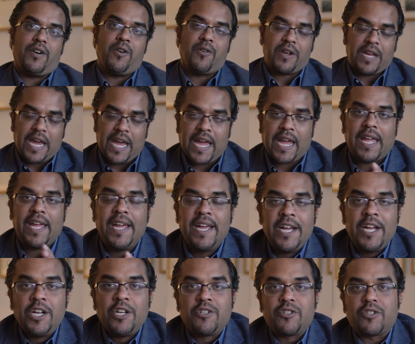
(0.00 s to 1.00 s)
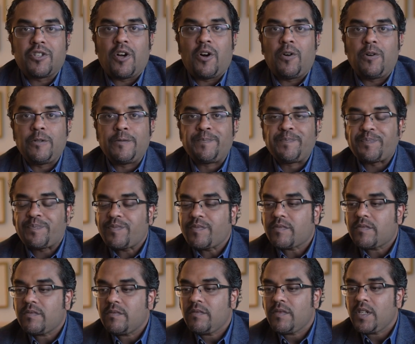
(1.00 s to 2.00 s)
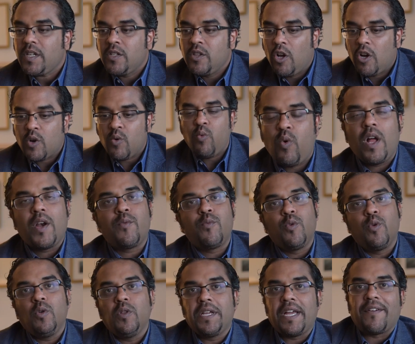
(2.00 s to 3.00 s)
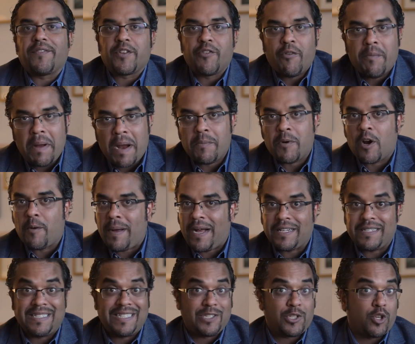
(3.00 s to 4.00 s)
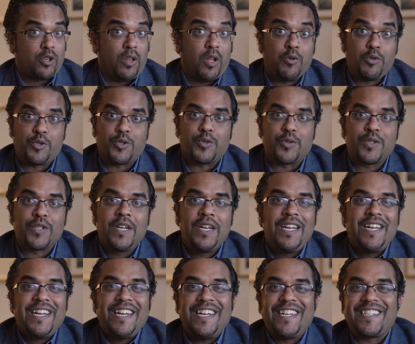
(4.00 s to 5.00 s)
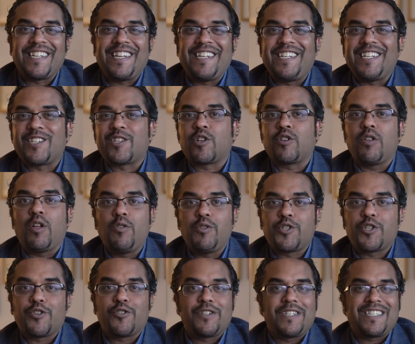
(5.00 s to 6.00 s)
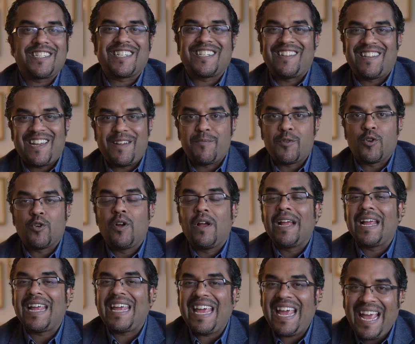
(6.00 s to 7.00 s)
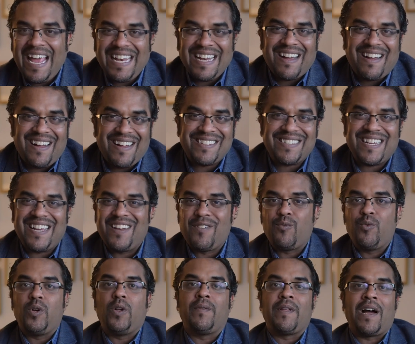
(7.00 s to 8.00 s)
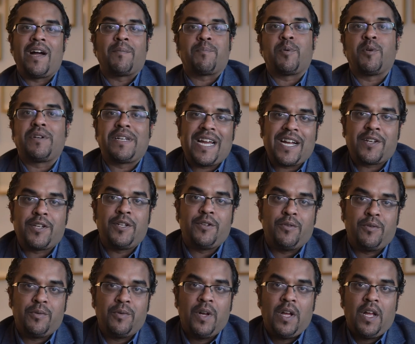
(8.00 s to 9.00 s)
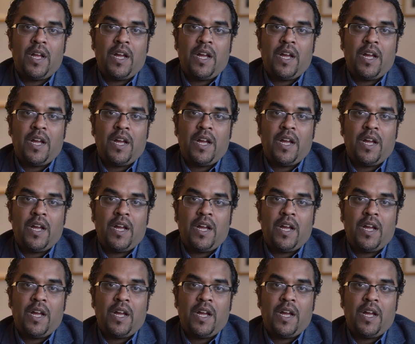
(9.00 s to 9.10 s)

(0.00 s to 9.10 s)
Okay. So look, one rule you have to remember about disclosures is a disclosure disclaimer cannot and will not protect you